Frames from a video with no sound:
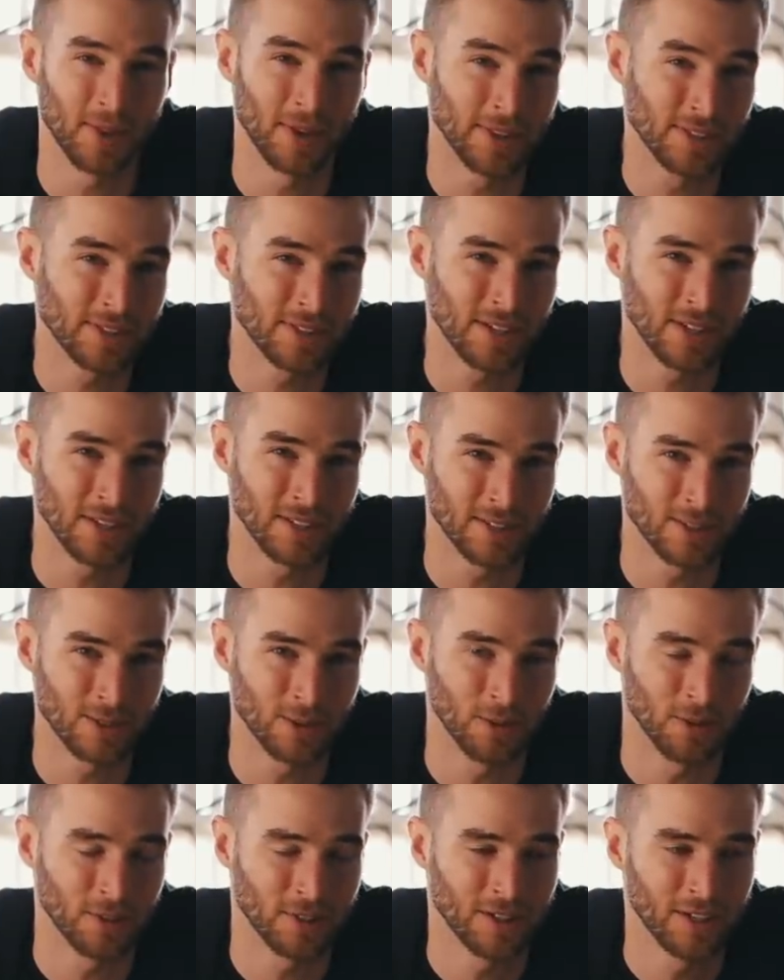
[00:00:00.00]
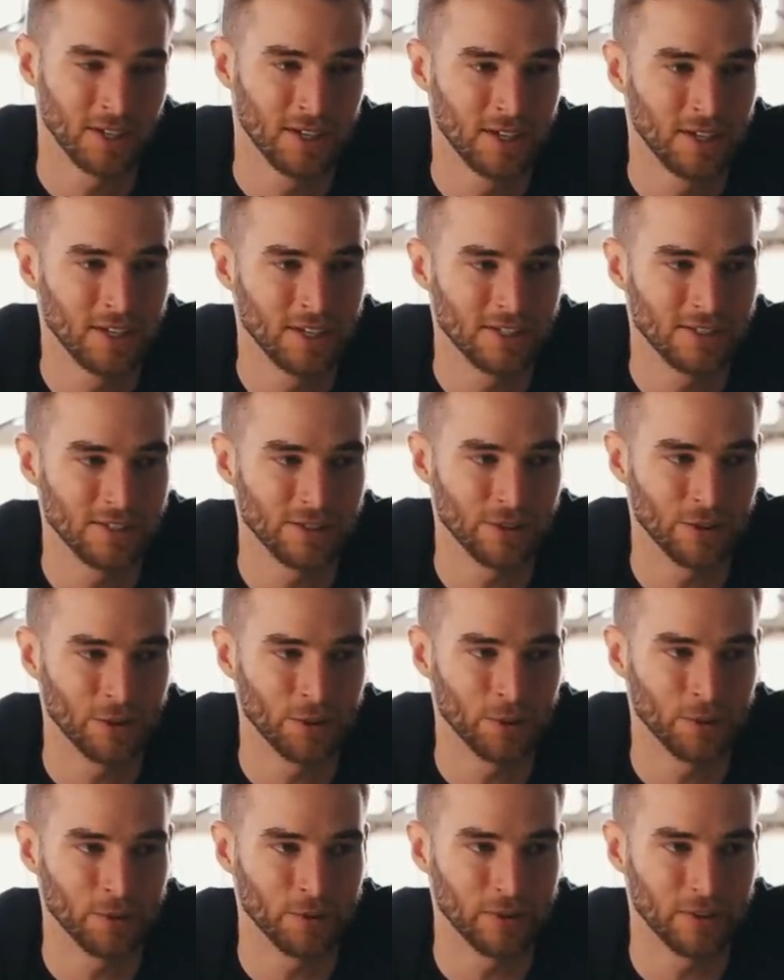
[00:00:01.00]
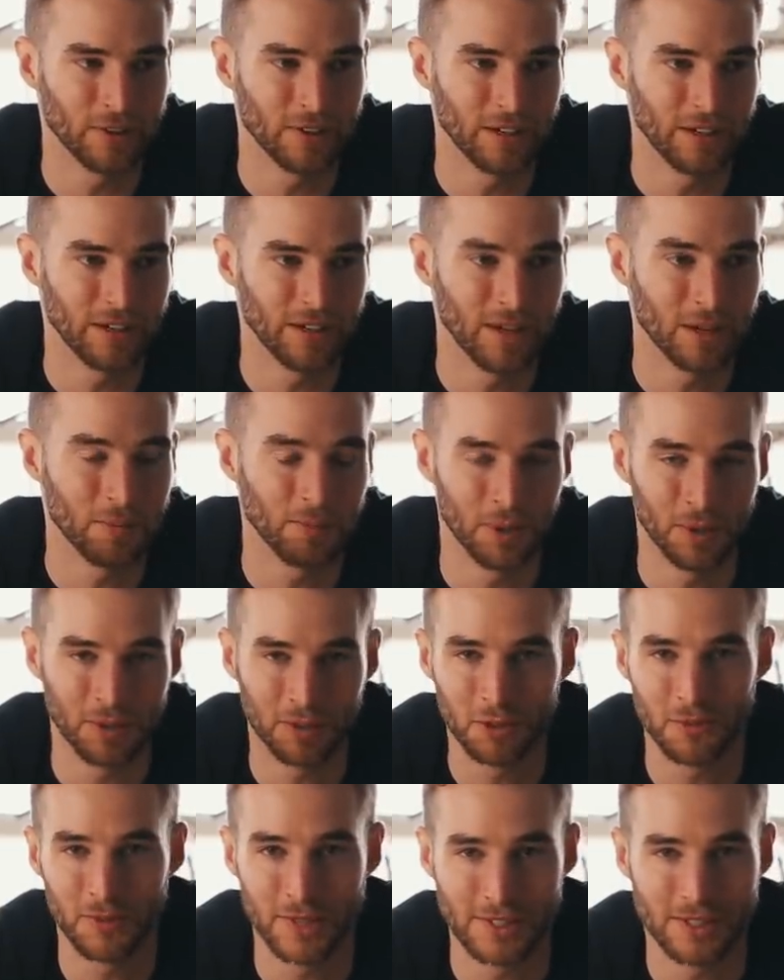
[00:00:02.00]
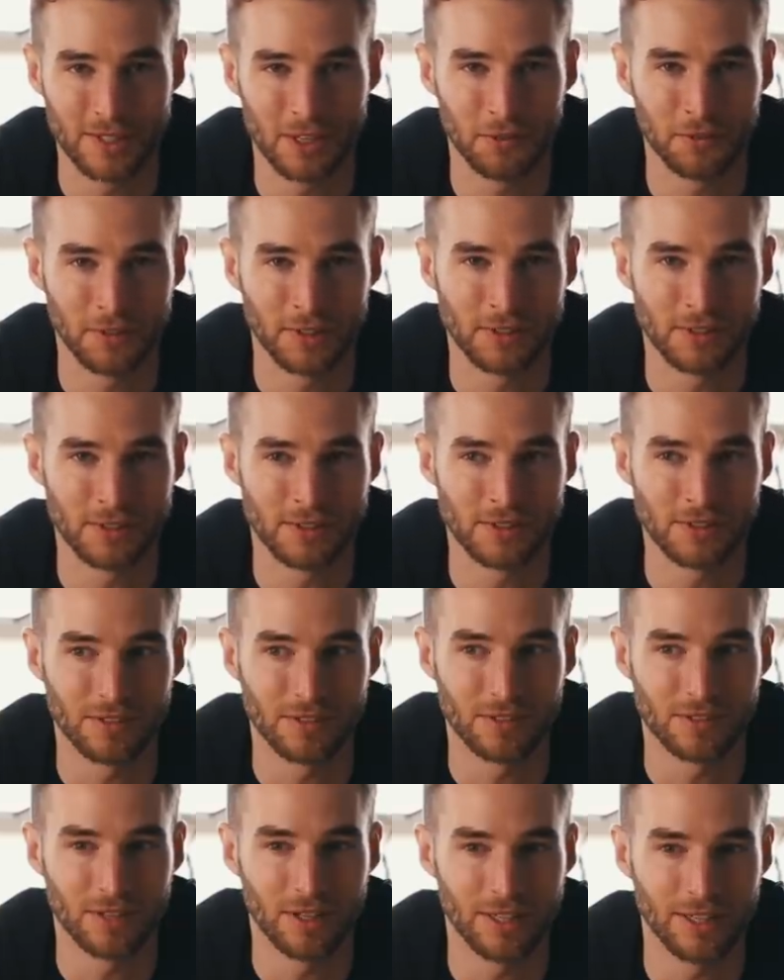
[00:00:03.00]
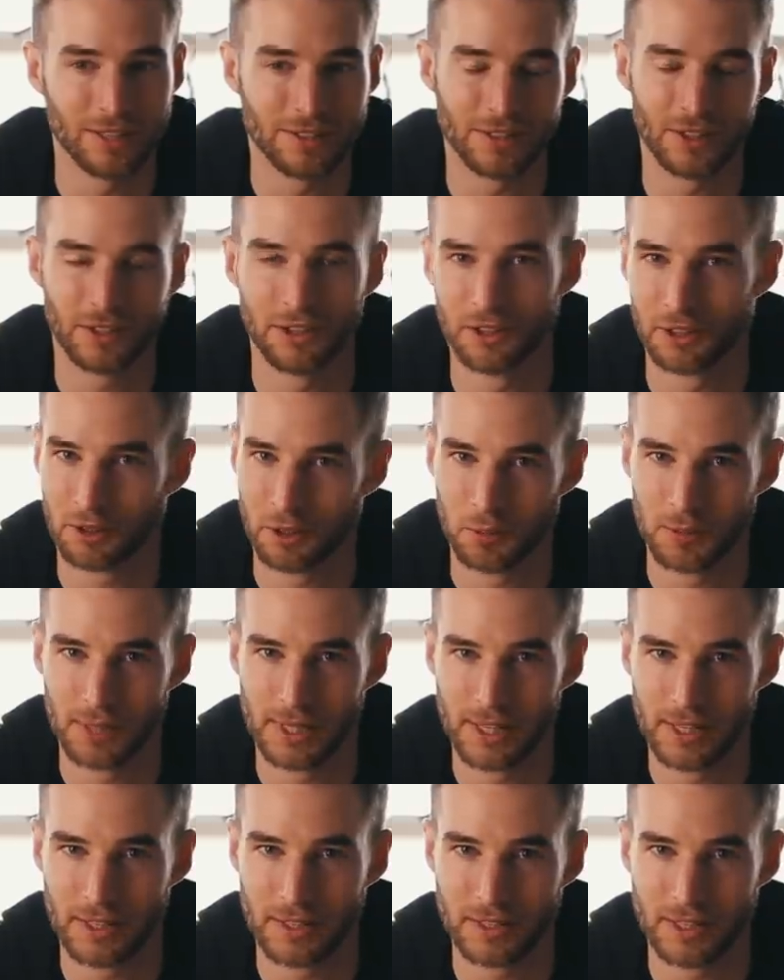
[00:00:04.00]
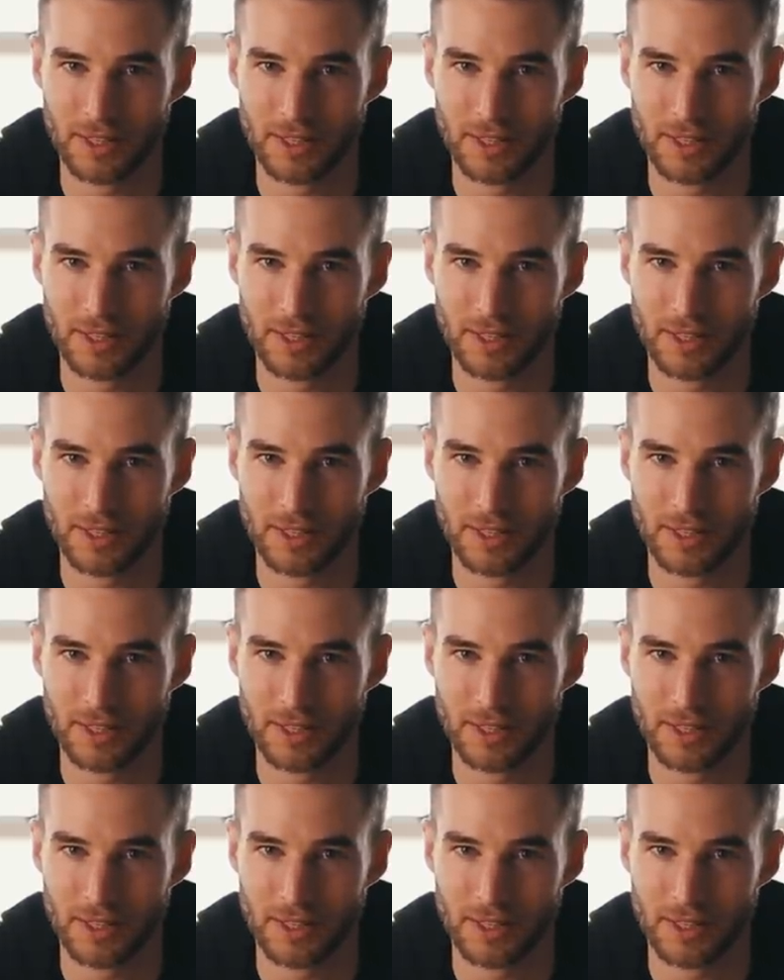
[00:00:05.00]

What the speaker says: months had sold, so I'd burned through my savings and I'd started accumulating